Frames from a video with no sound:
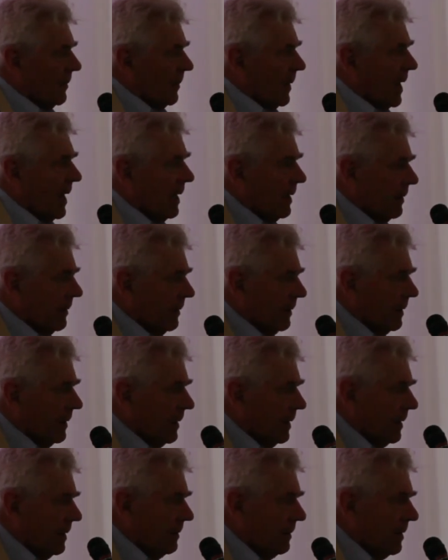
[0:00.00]

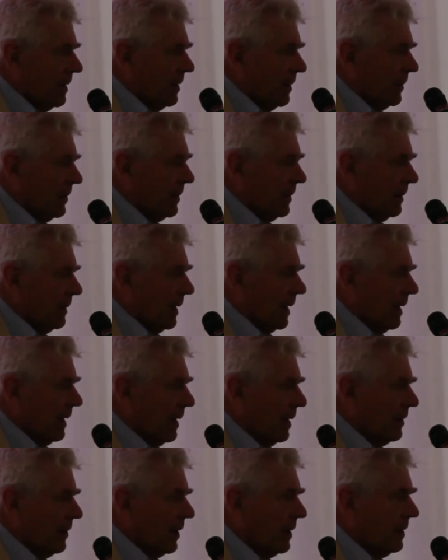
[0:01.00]
Well, it, you know,
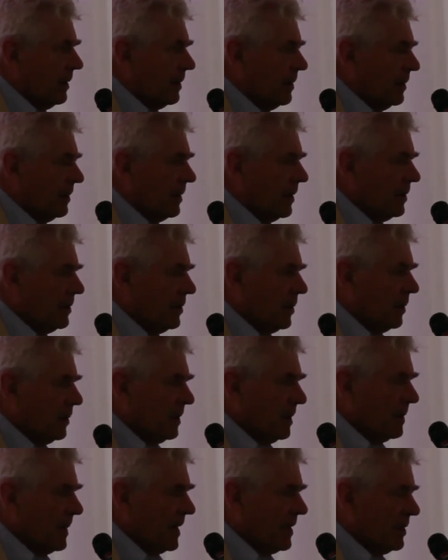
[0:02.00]
I, I think there, there are
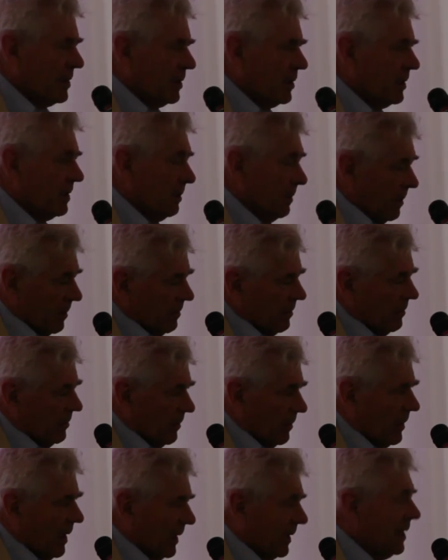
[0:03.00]
two dimensions
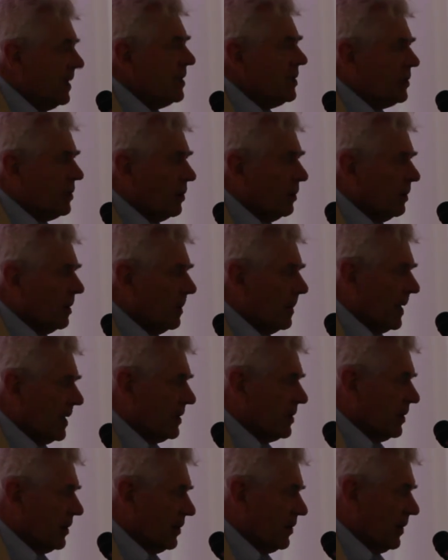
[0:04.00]
at least two
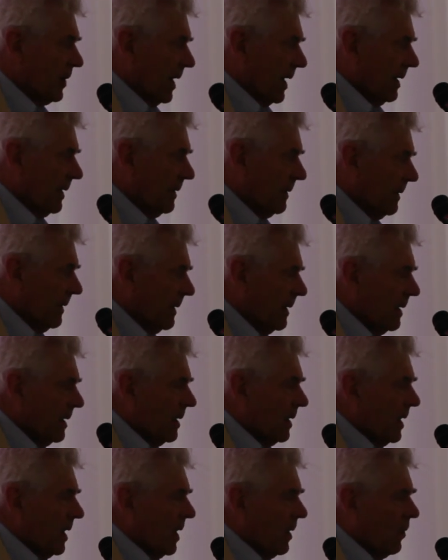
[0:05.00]
dimensions to that.
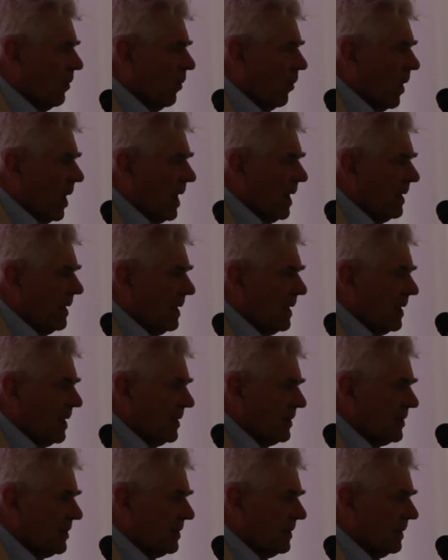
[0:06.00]
And one
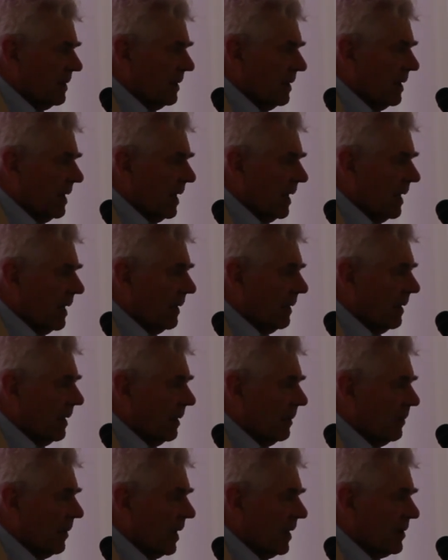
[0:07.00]
is
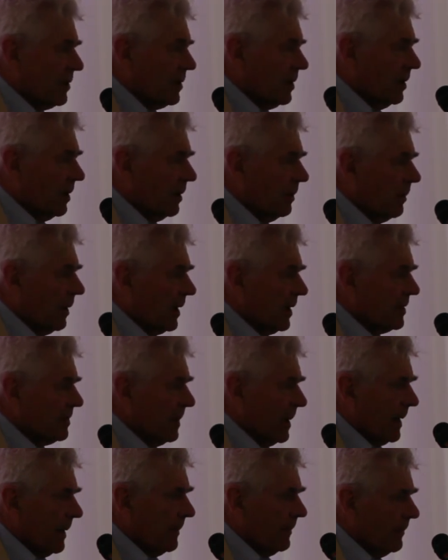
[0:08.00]
uh, one is good, one
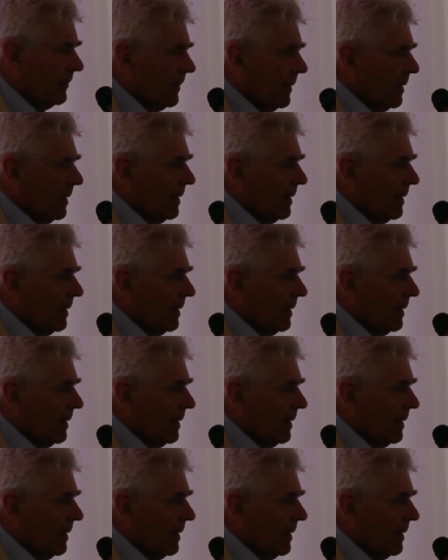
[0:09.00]
is bad.